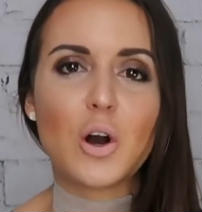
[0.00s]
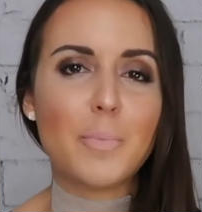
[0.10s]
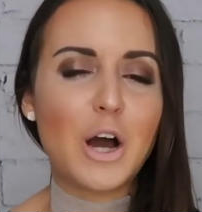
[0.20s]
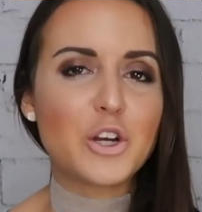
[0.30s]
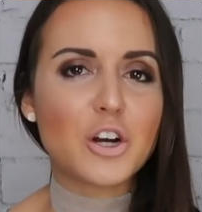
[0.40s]
or
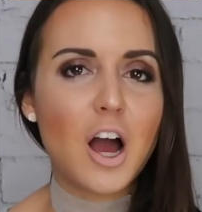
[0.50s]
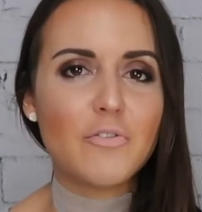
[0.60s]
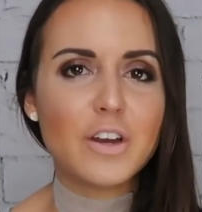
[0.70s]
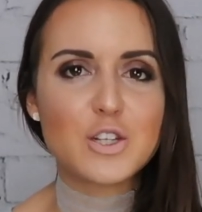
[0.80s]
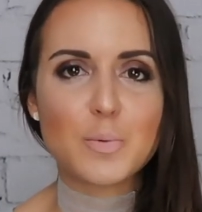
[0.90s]
about your
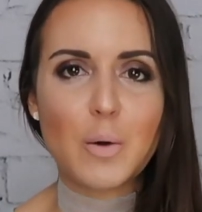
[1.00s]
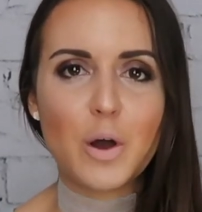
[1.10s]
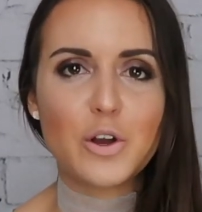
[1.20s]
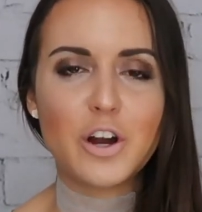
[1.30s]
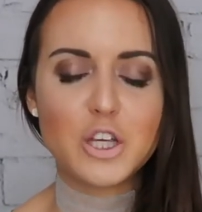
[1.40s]
confidence or about
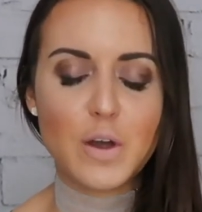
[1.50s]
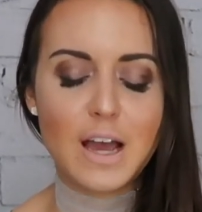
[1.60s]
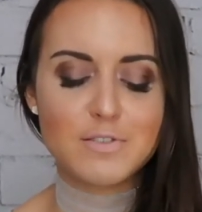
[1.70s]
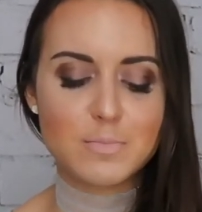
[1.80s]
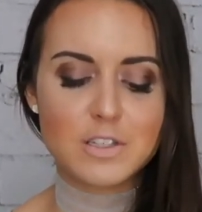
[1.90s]
whether or not you
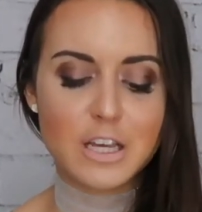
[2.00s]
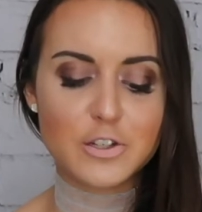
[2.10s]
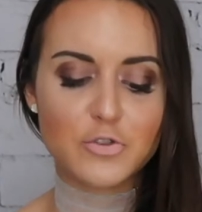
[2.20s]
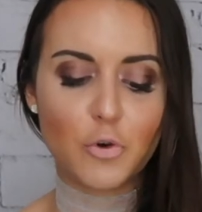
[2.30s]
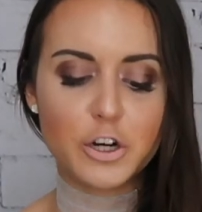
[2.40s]
have some
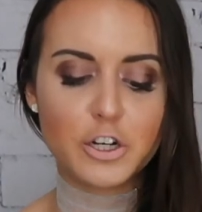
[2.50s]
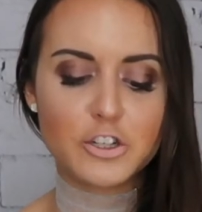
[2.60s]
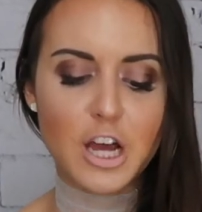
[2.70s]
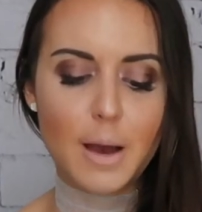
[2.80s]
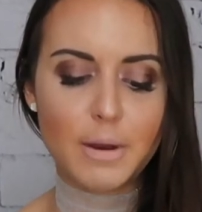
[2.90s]
skills for your
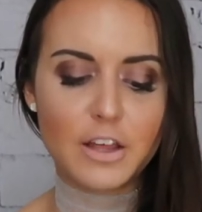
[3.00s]
job,